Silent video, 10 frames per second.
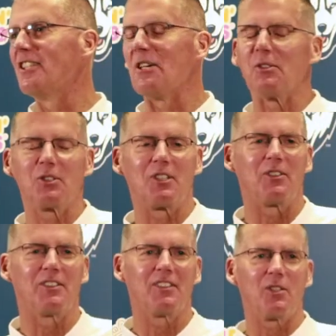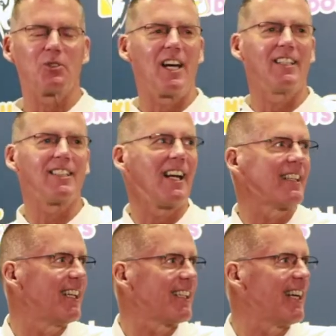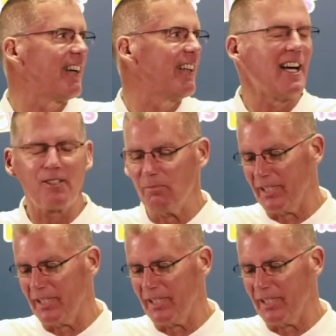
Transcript: you know, so those guys got a kick out of that.